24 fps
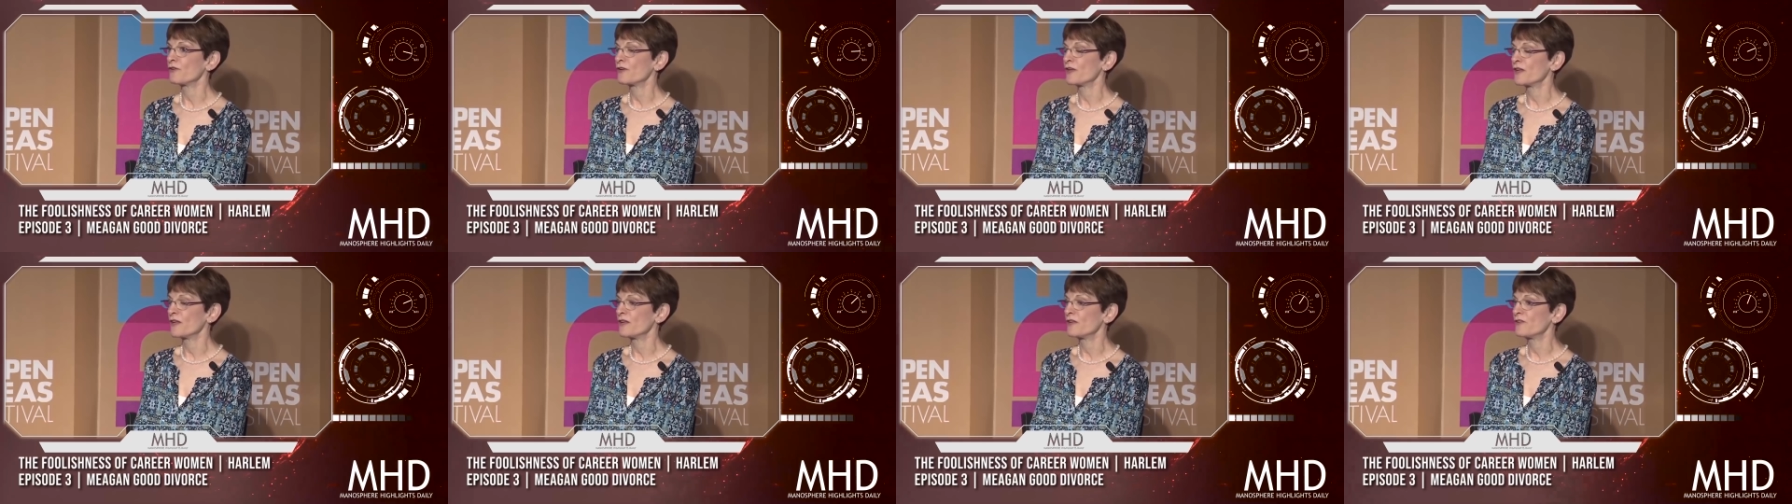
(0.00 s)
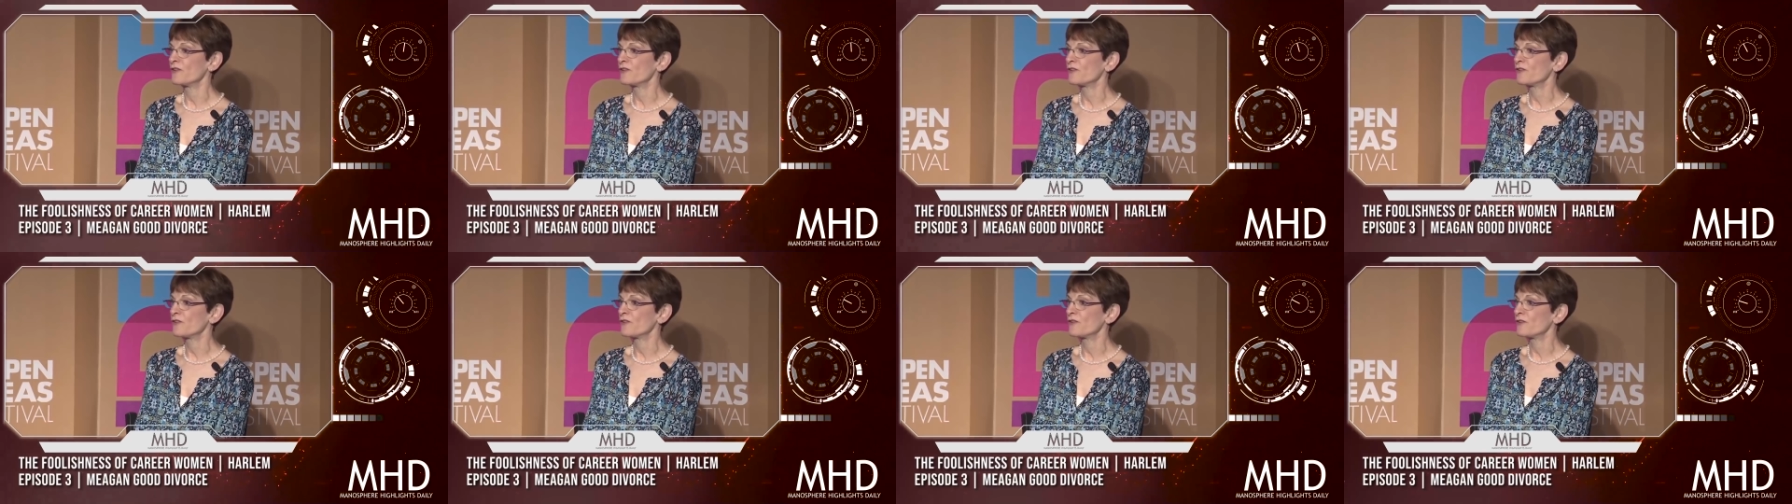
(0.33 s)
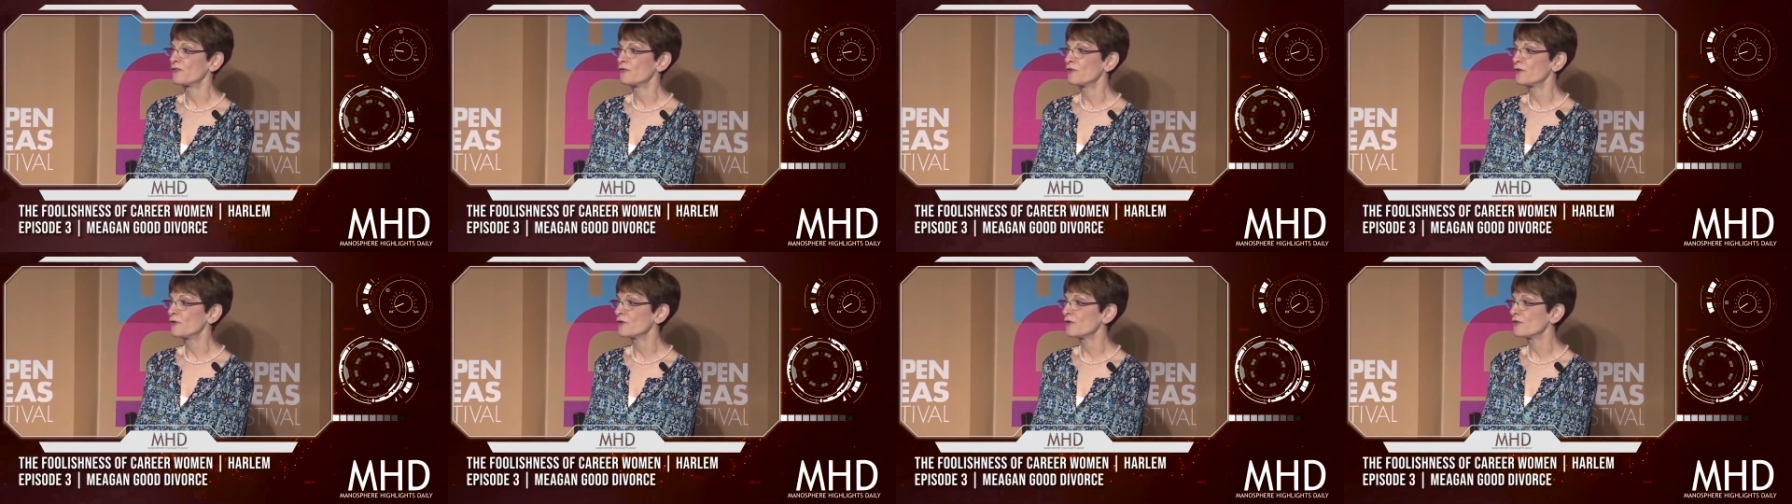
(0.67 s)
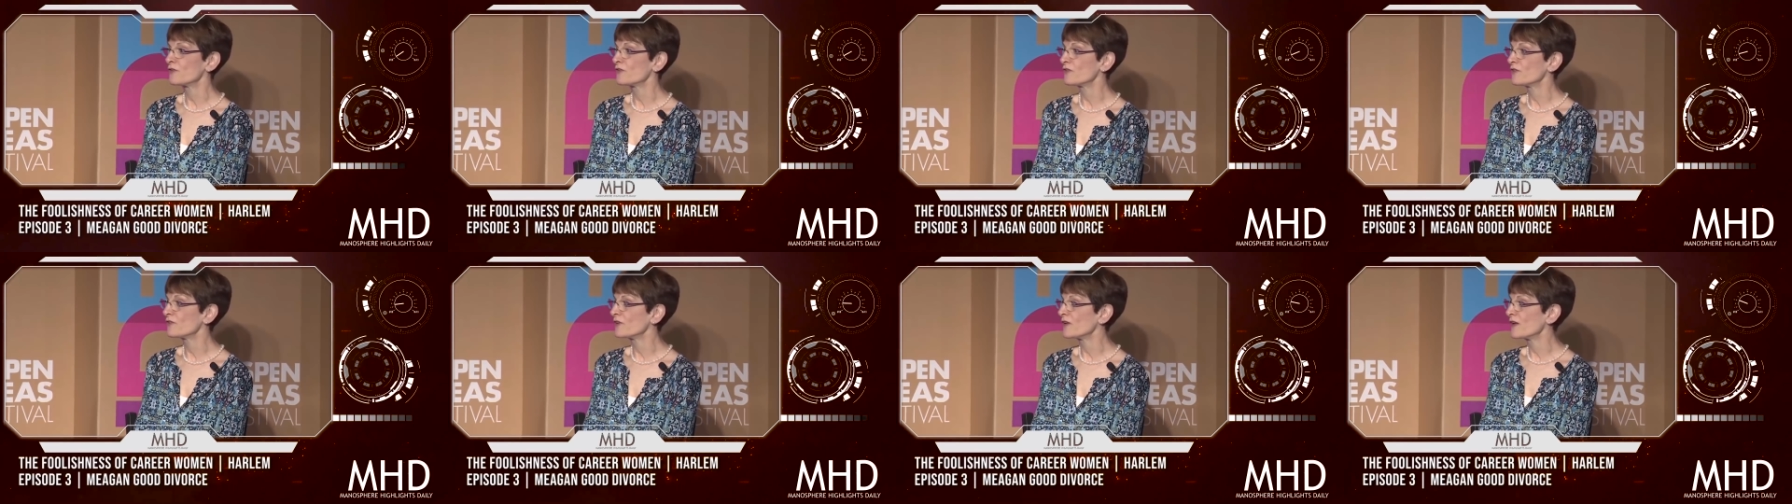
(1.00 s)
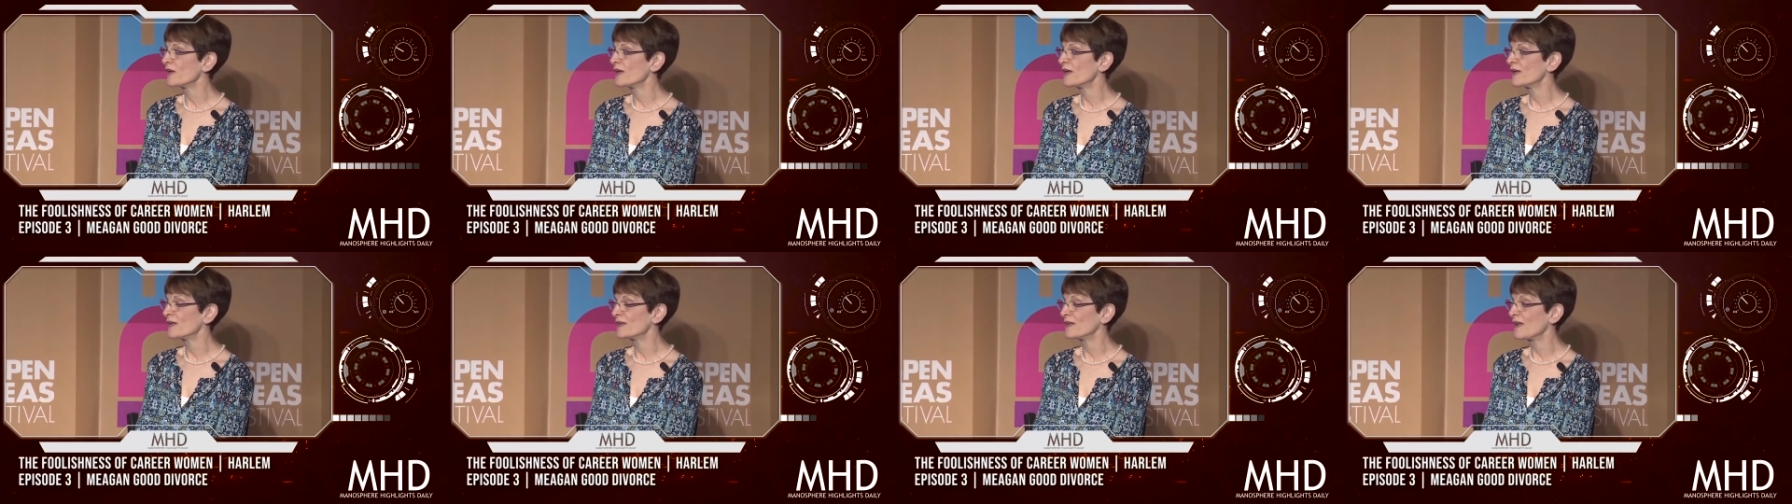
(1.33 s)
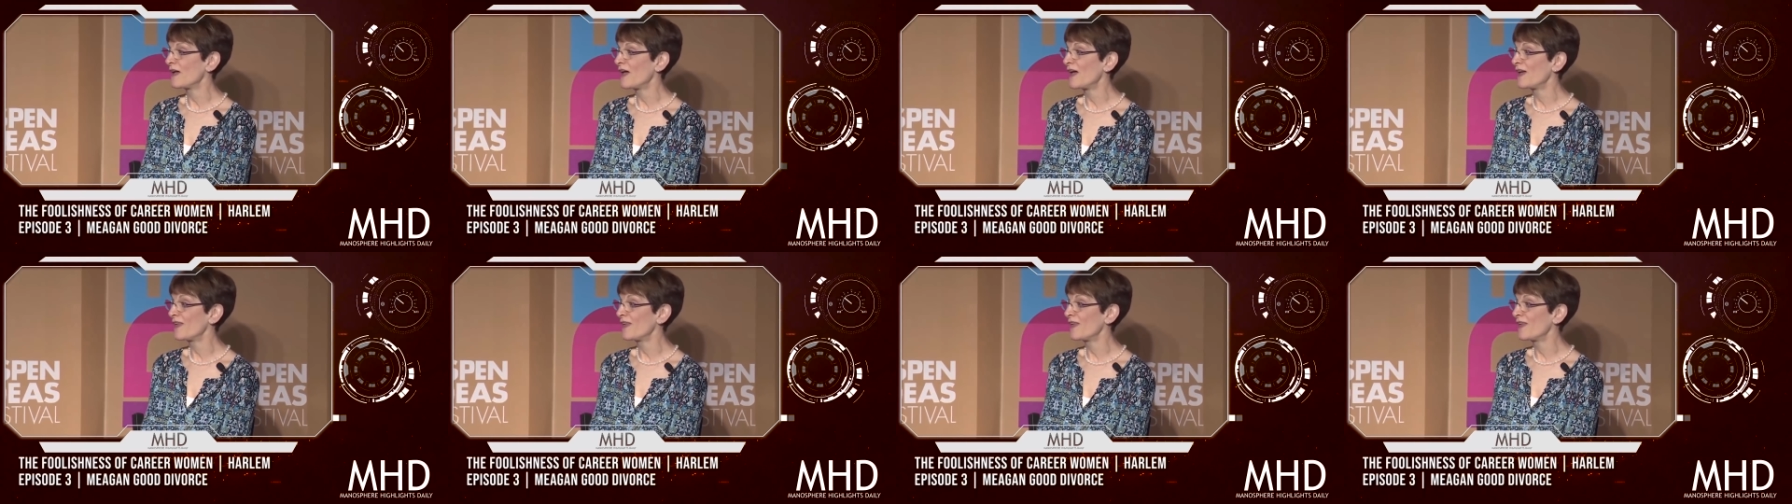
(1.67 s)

kids first. And